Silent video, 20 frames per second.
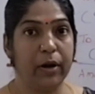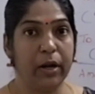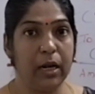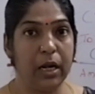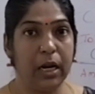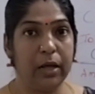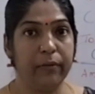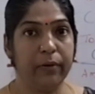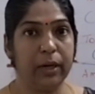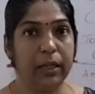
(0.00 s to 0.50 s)

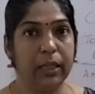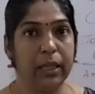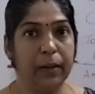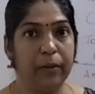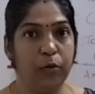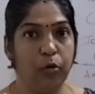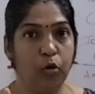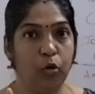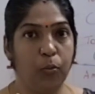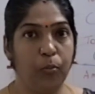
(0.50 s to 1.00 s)
Whenever
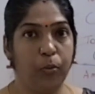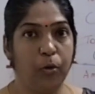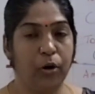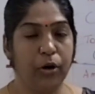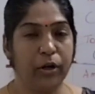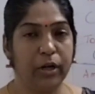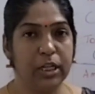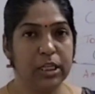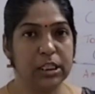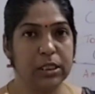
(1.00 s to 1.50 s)
the new
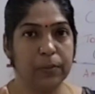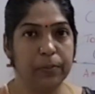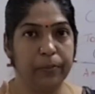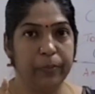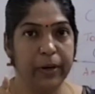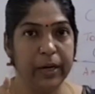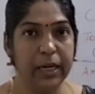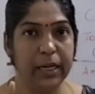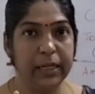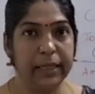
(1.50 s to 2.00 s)
partners
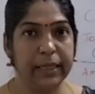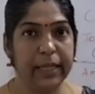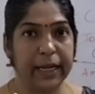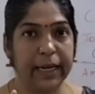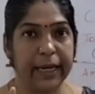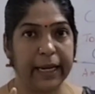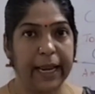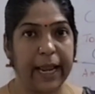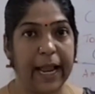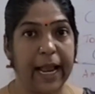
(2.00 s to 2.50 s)
bring
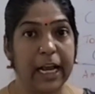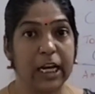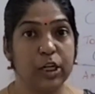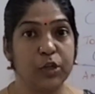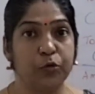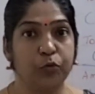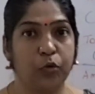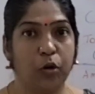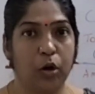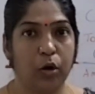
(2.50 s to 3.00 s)
the
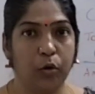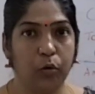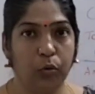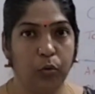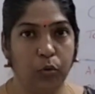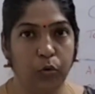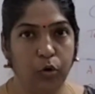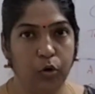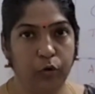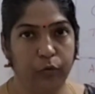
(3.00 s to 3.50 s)
cash for
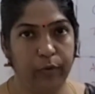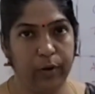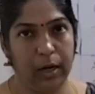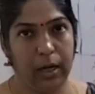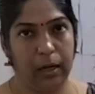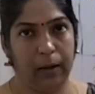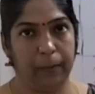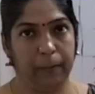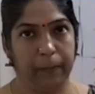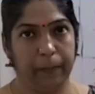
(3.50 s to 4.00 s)

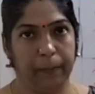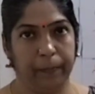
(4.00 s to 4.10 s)
goodwill,